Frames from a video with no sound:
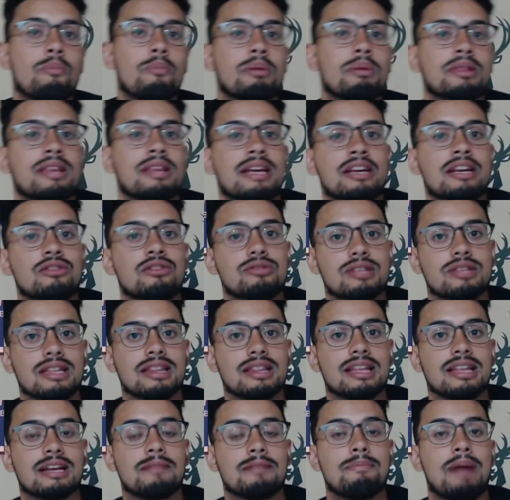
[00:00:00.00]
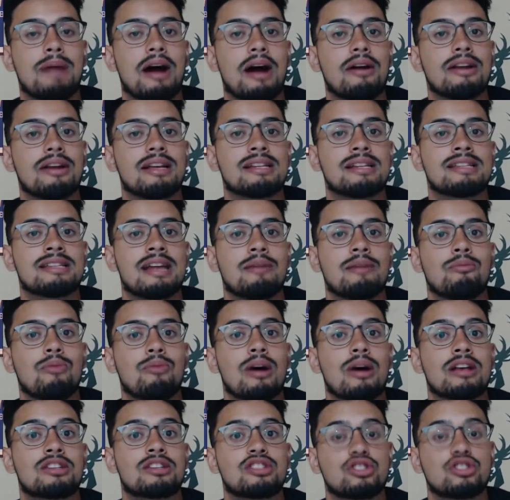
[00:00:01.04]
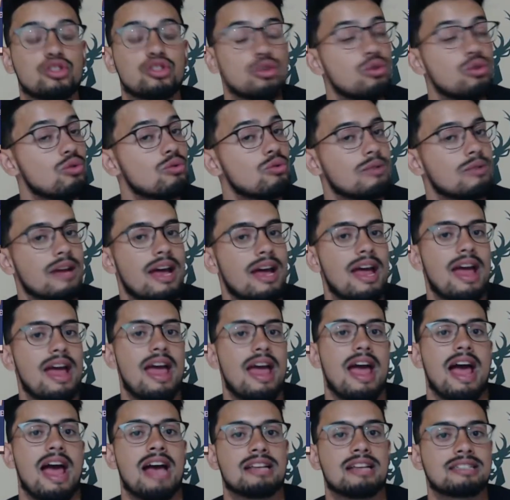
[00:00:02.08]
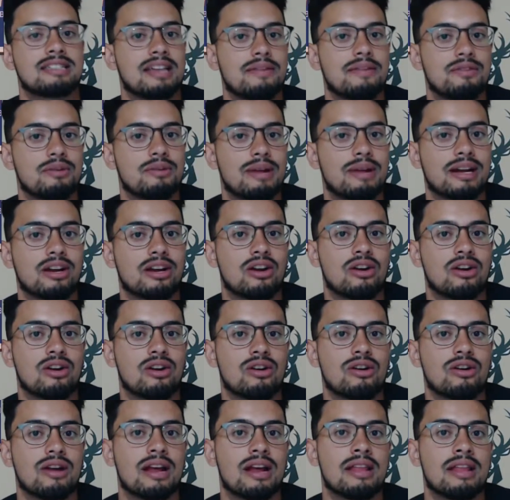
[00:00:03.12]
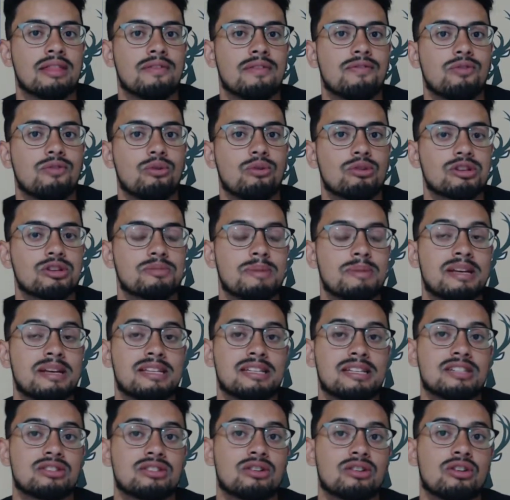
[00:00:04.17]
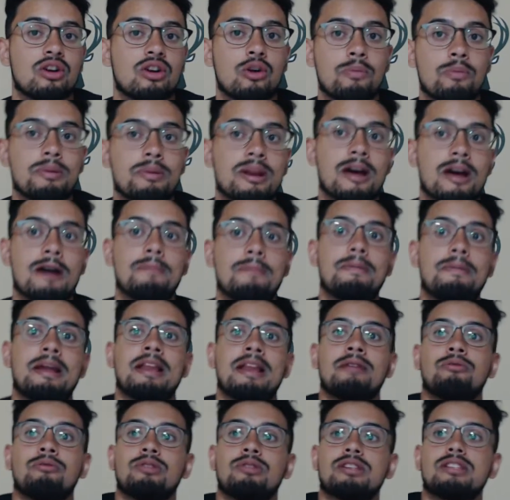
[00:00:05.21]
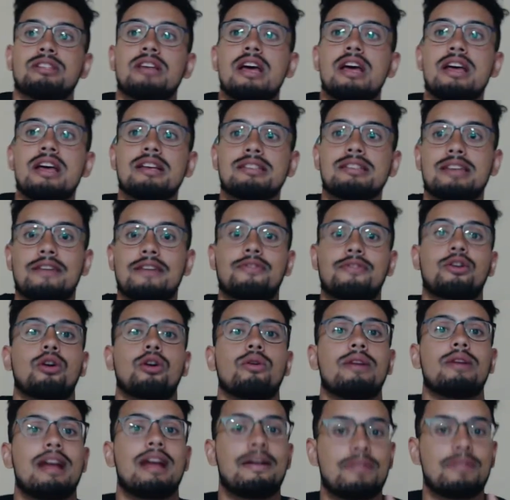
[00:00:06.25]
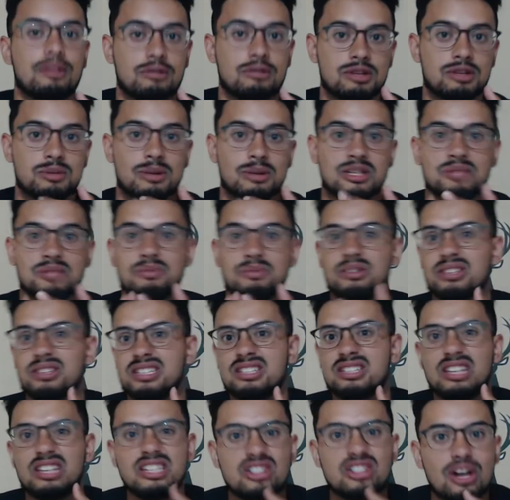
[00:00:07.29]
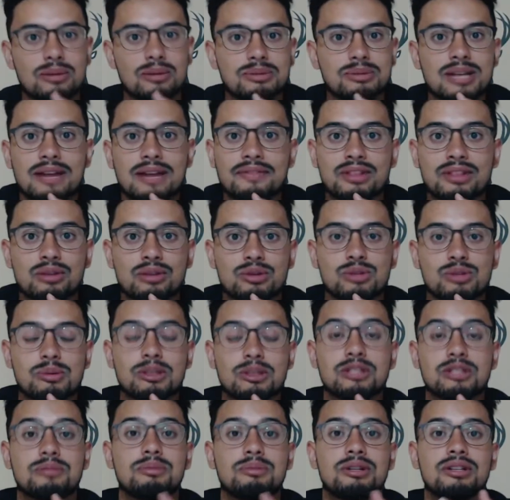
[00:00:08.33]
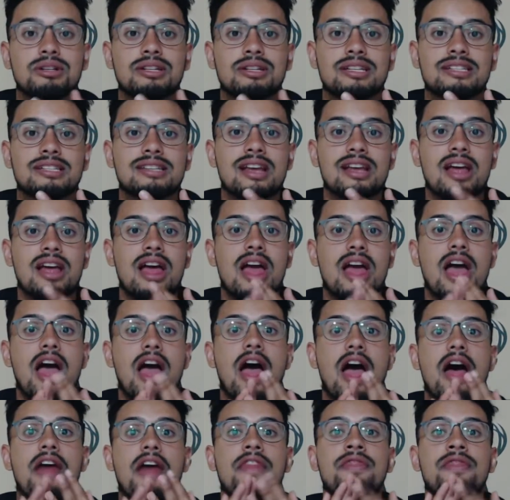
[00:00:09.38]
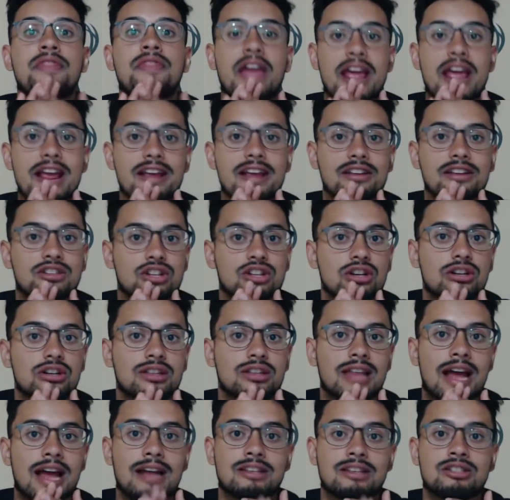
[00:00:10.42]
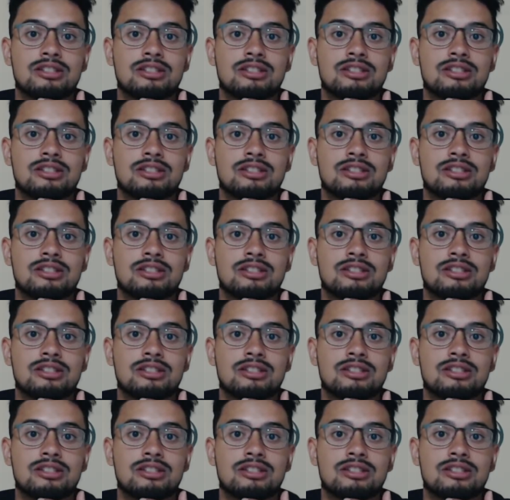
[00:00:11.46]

But the interesting thing about it is that as soon as Kevin Durant got hurt and the floor spacing started to open up, and it was Steph Curry having the responsibilities, Klay Thompson having the responsibilities, they took that